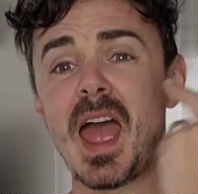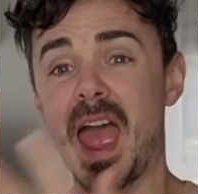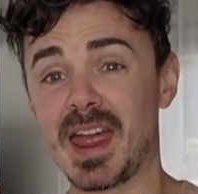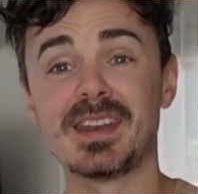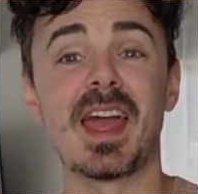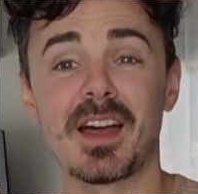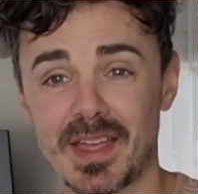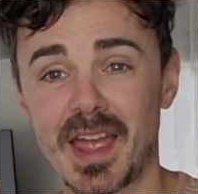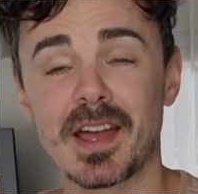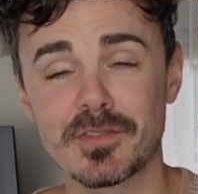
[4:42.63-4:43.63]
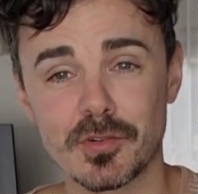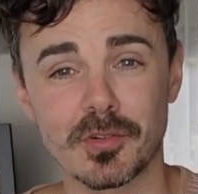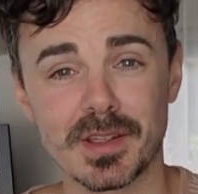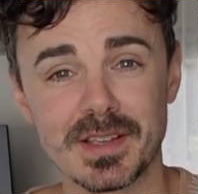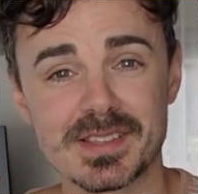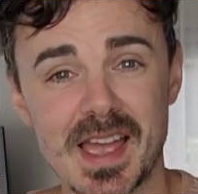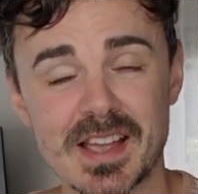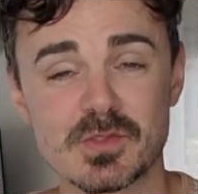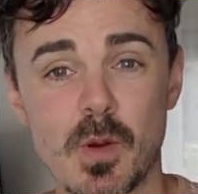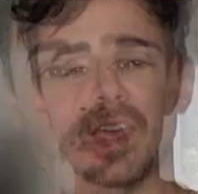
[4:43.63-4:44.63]
and now they have cookies
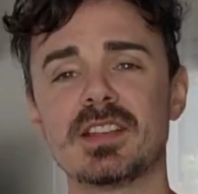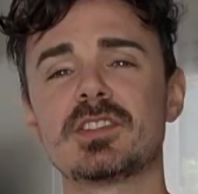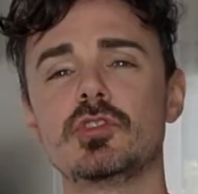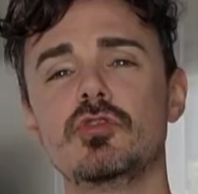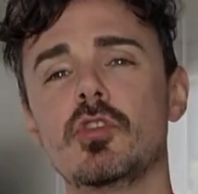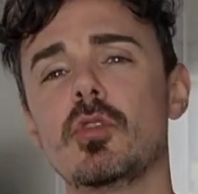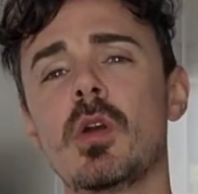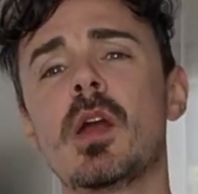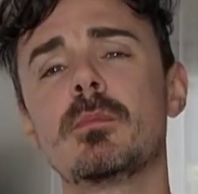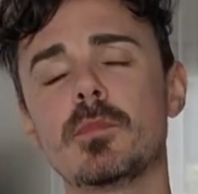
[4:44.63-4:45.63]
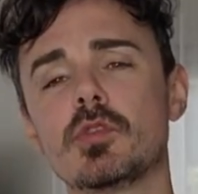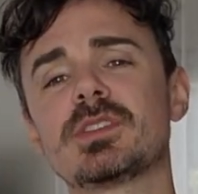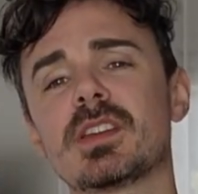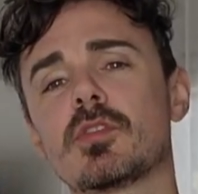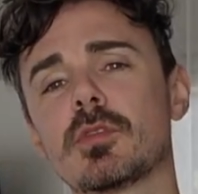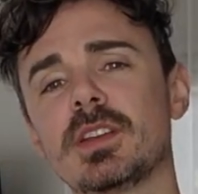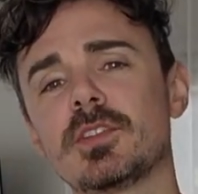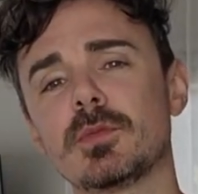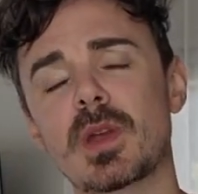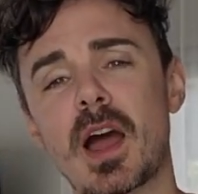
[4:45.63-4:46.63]
as well. These new muesli cookies
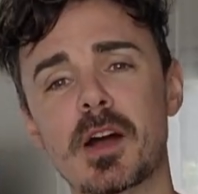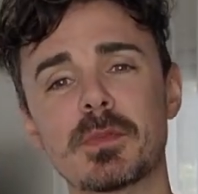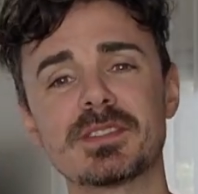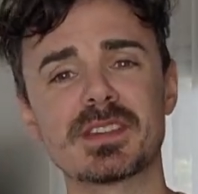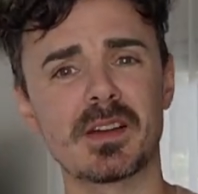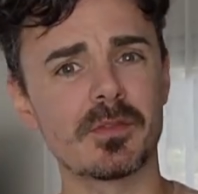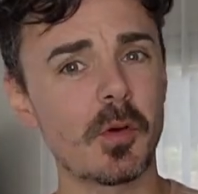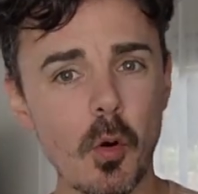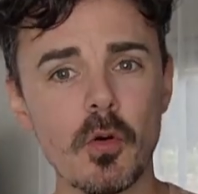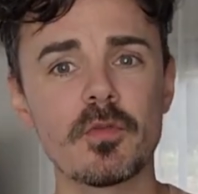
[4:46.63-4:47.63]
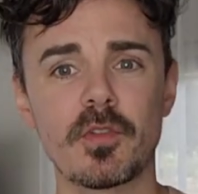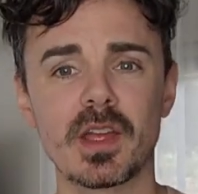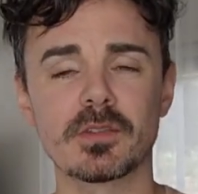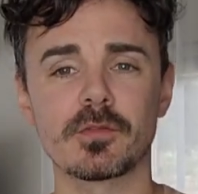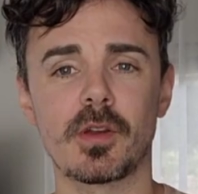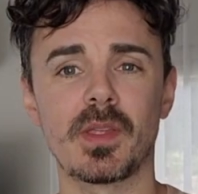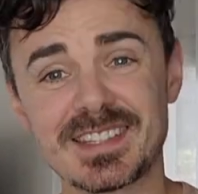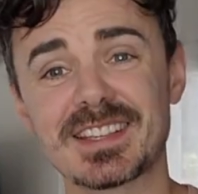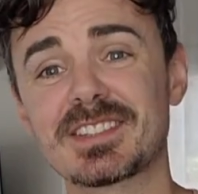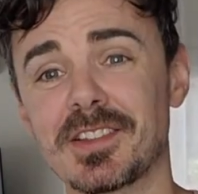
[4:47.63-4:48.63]
from Carman's are all vegan friendly,
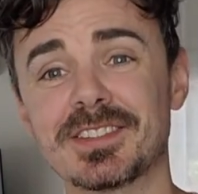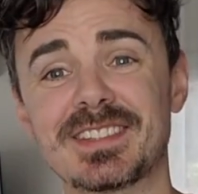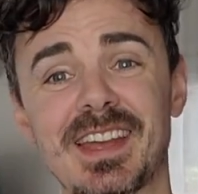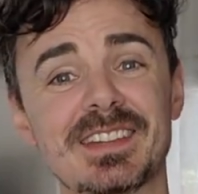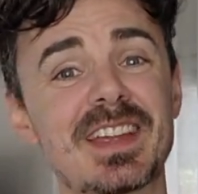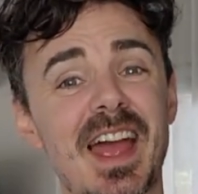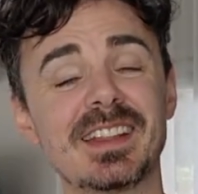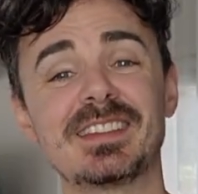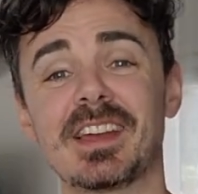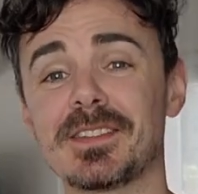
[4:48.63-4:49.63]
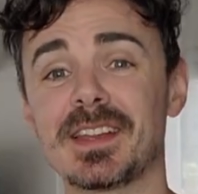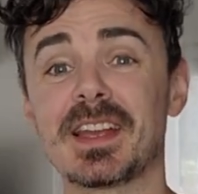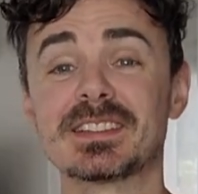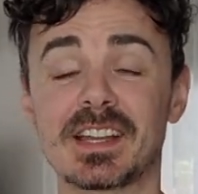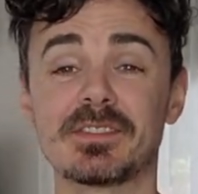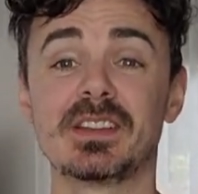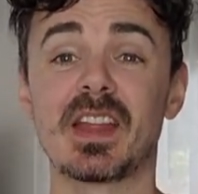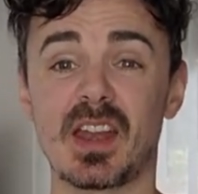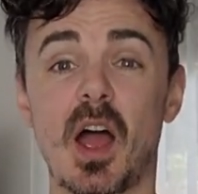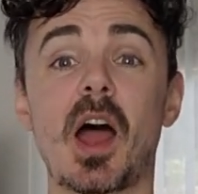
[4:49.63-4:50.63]
$6 each, and definitely something
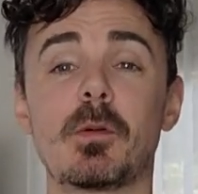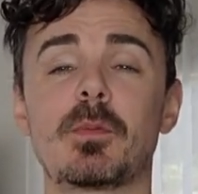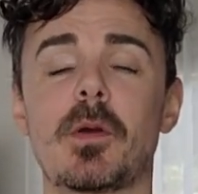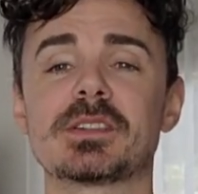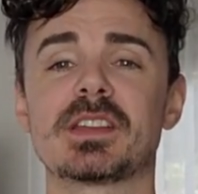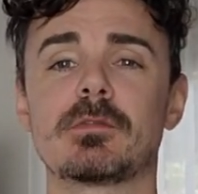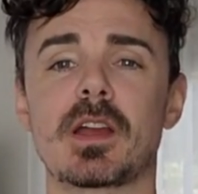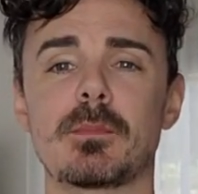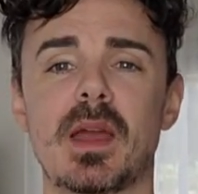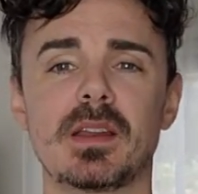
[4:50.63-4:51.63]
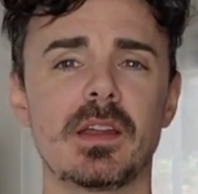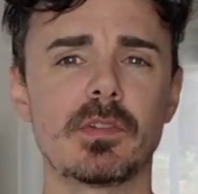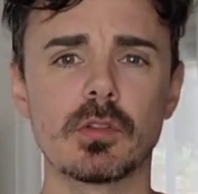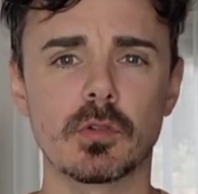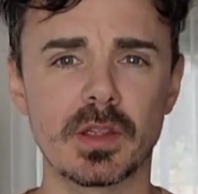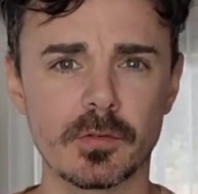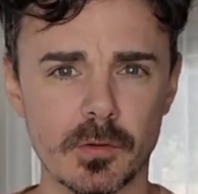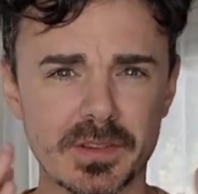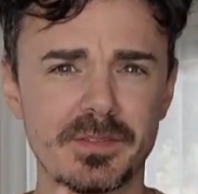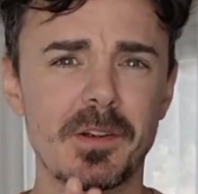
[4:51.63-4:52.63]
that I would personally recommend if you're looking
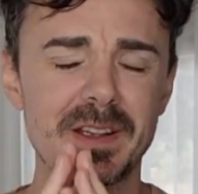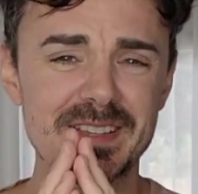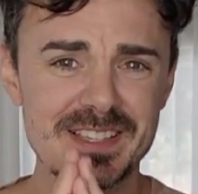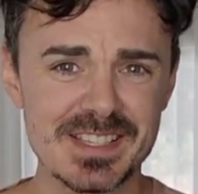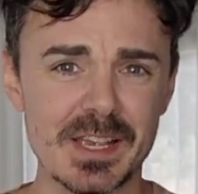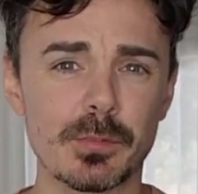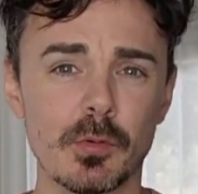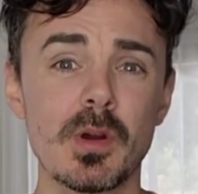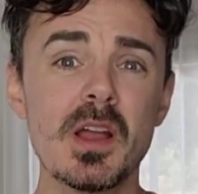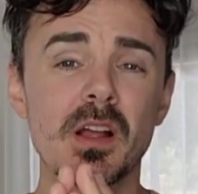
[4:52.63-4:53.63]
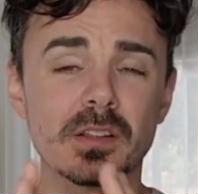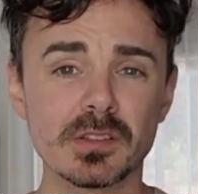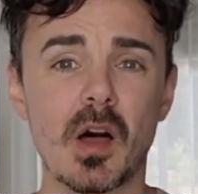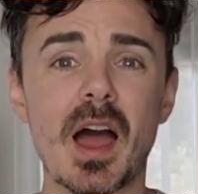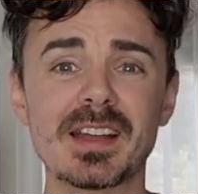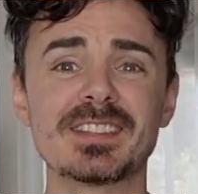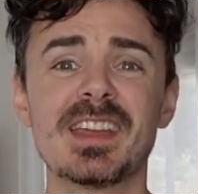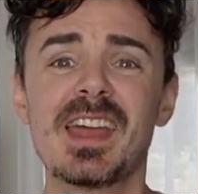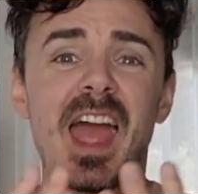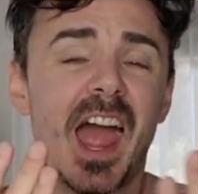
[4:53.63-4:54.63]
for a very simple, light,
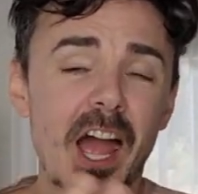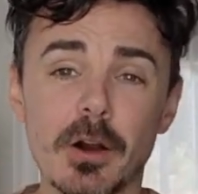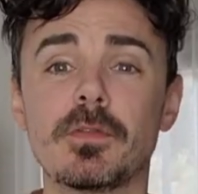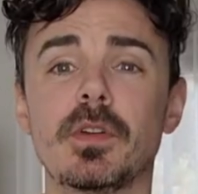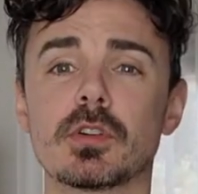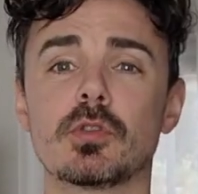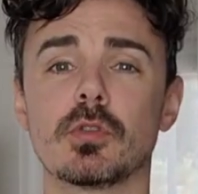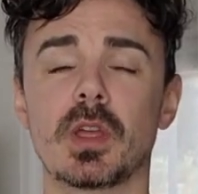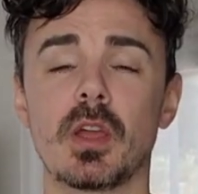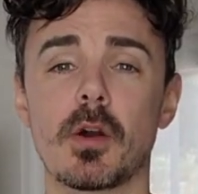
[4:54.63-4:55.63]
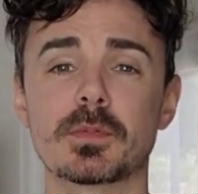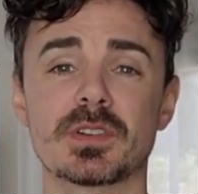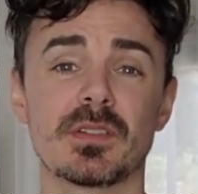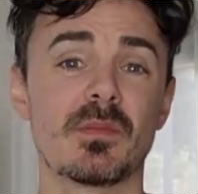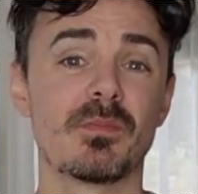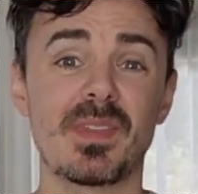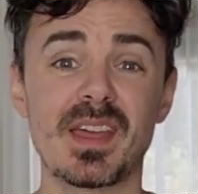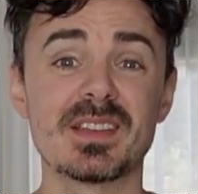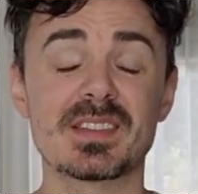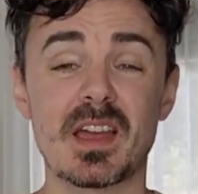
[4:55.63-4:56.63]
healthier cookie option.
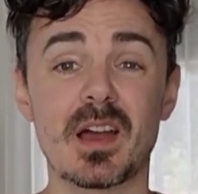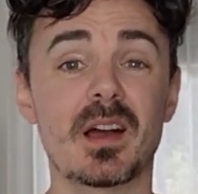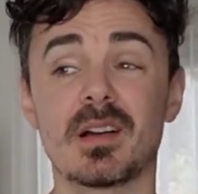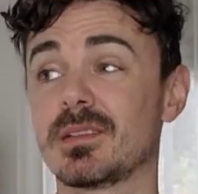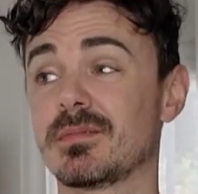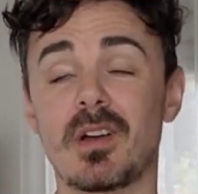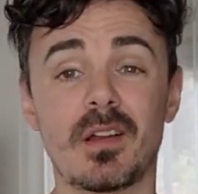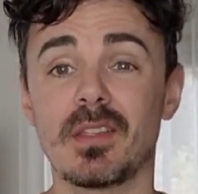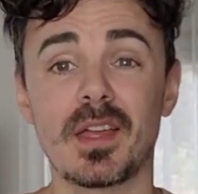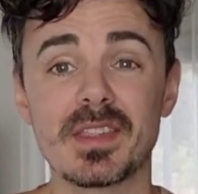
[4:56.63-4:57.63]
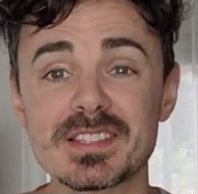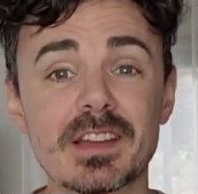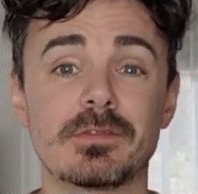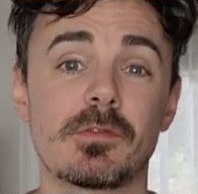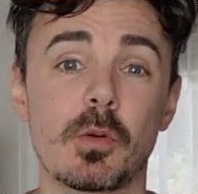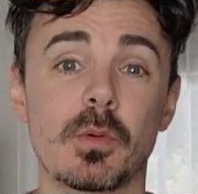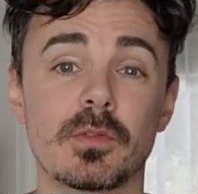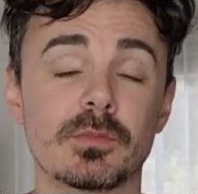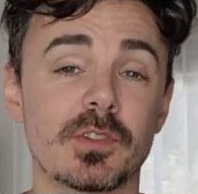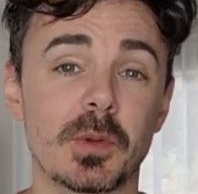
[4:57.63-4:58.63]
These are like there's nothing wrong with
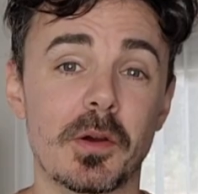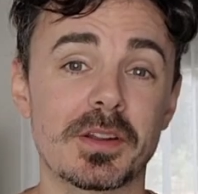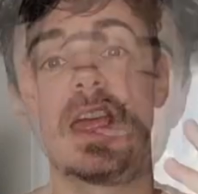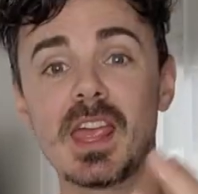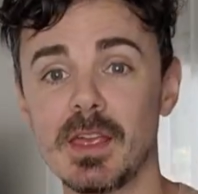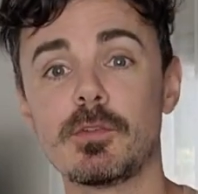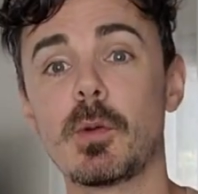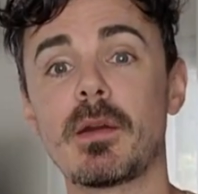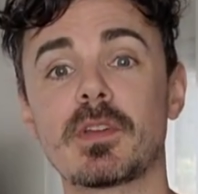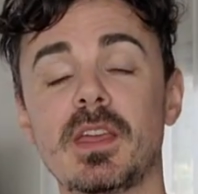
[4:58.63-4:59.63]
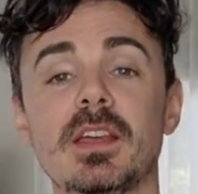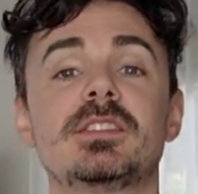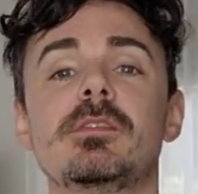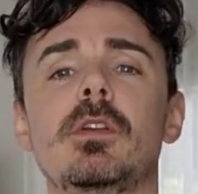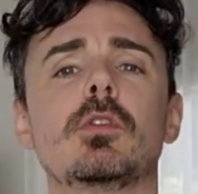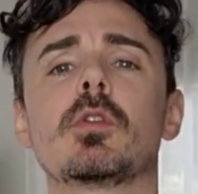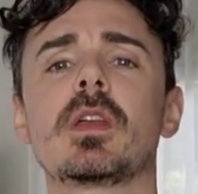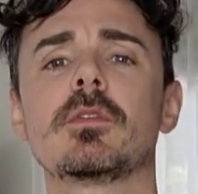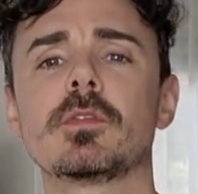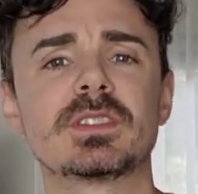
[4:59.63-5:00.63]
them, to be honest. If you have kids, if you're
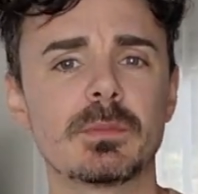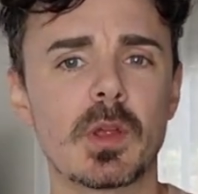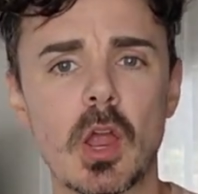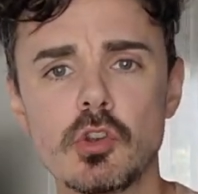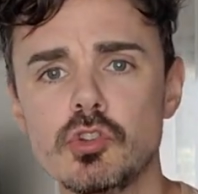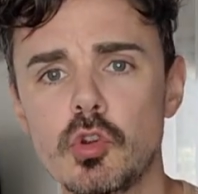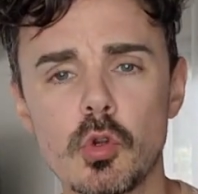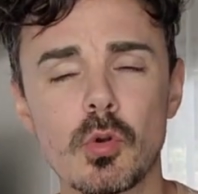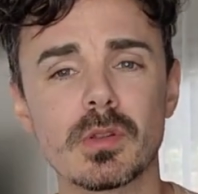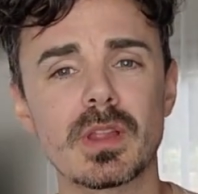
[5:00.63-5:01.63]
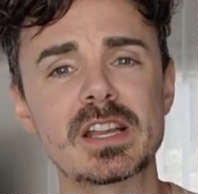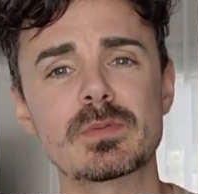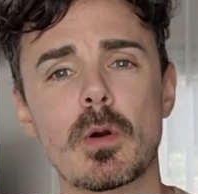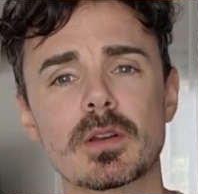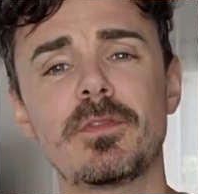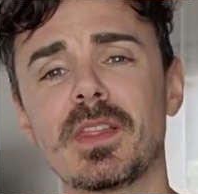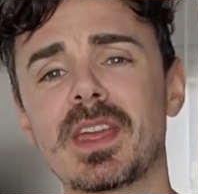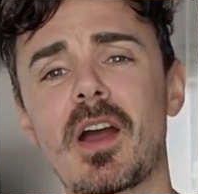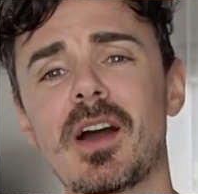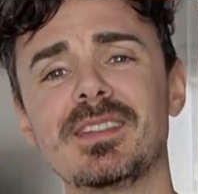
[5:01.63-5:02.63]
looking for some new lunchbox
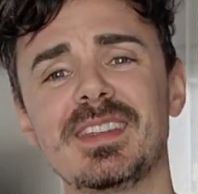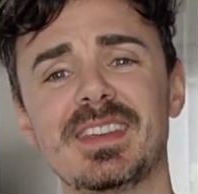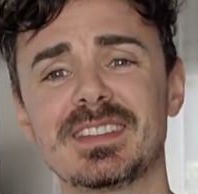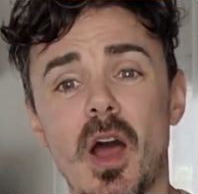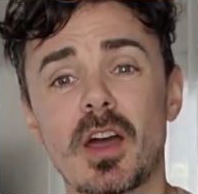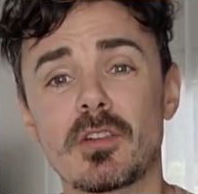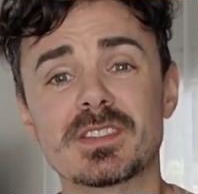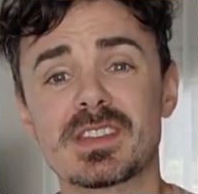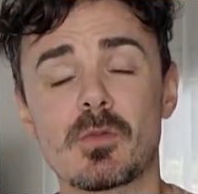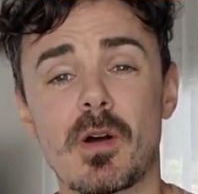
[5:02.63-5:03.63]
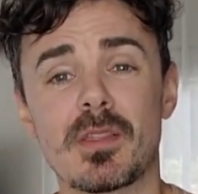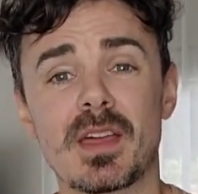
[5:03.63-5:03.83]
filling ideas, I don't see why